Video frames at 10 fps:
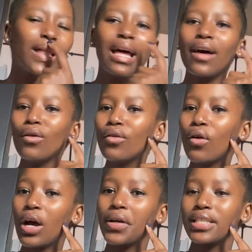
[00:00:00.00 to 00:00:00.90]
I don't know
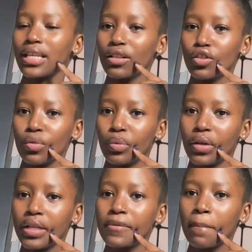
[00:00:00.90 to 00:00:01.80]
how exactly to put
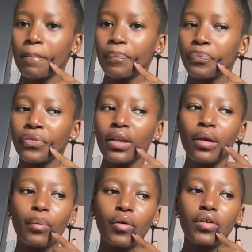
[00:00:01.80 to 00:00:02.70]
it,
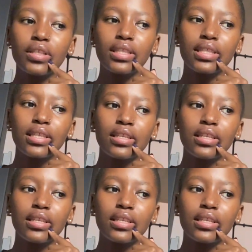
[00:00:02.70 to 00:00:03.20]
because